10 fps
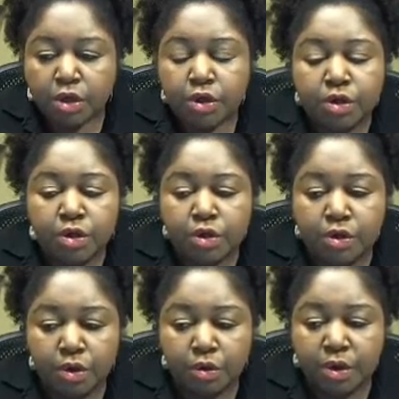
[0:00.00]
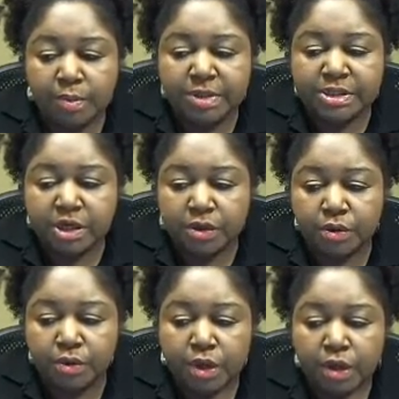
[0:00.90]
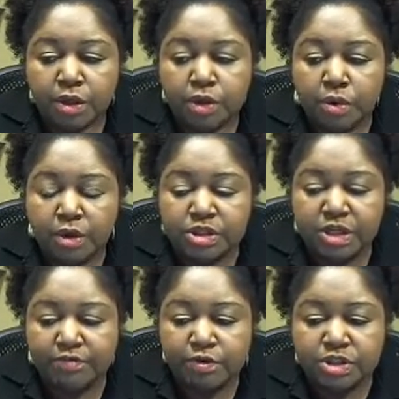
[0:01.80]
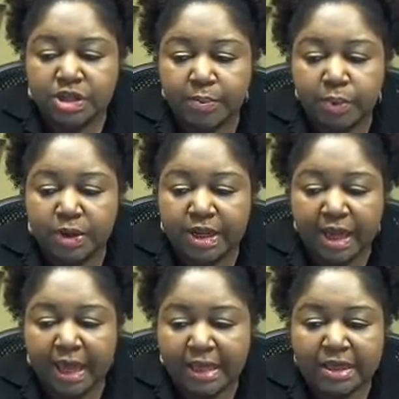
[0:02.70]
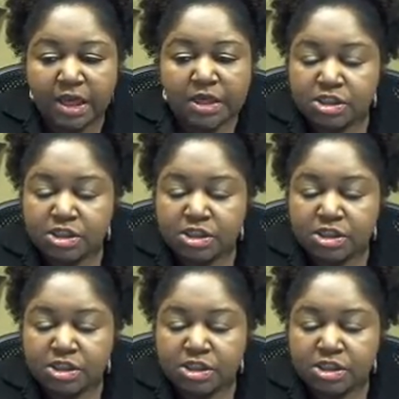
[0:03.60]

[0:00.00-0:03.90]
No. Let me tell you, if you shampoo at 8,